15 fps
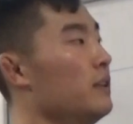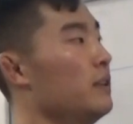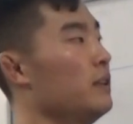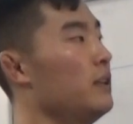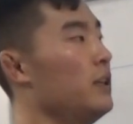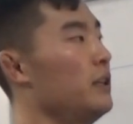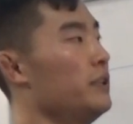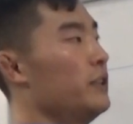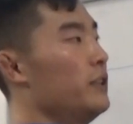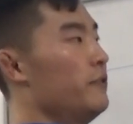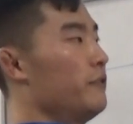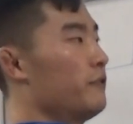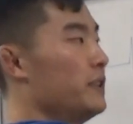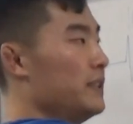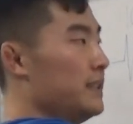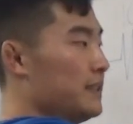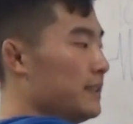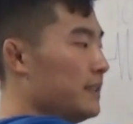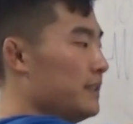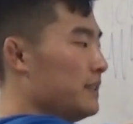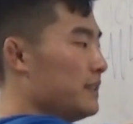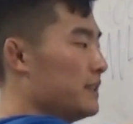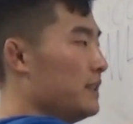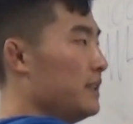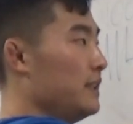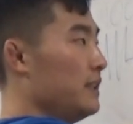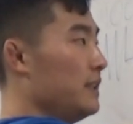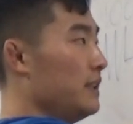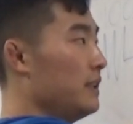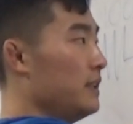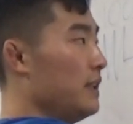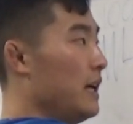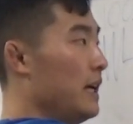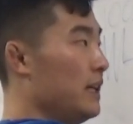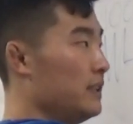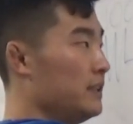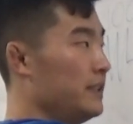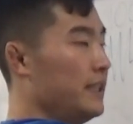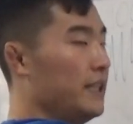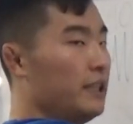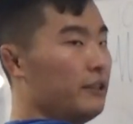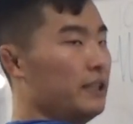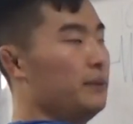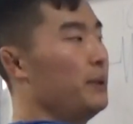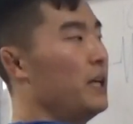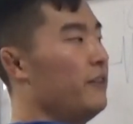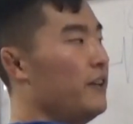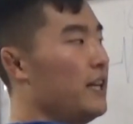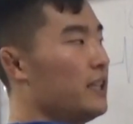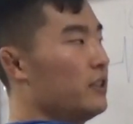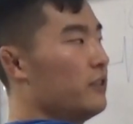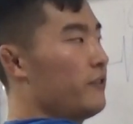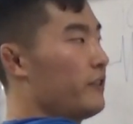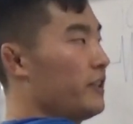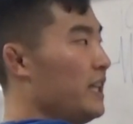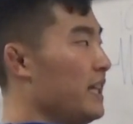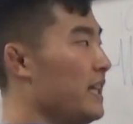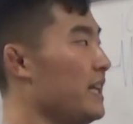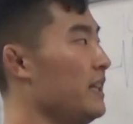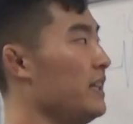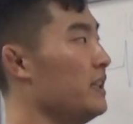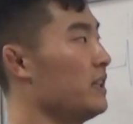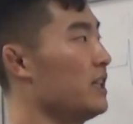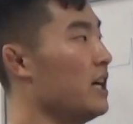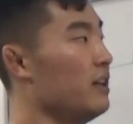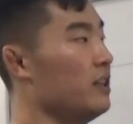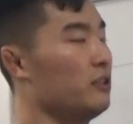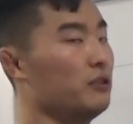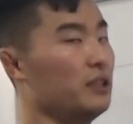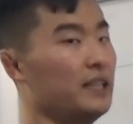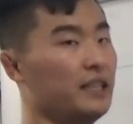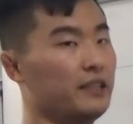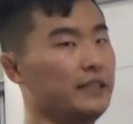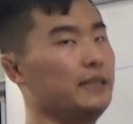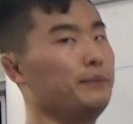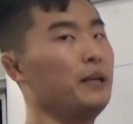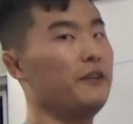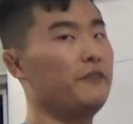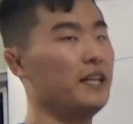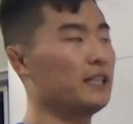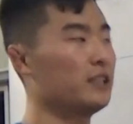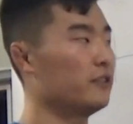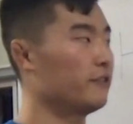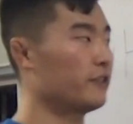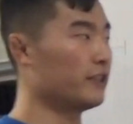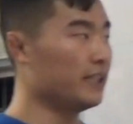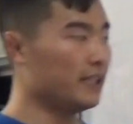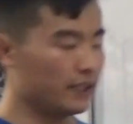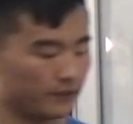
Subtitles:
so if resistance is decreased by a factor of 3, then the current will increase by a factor of 3.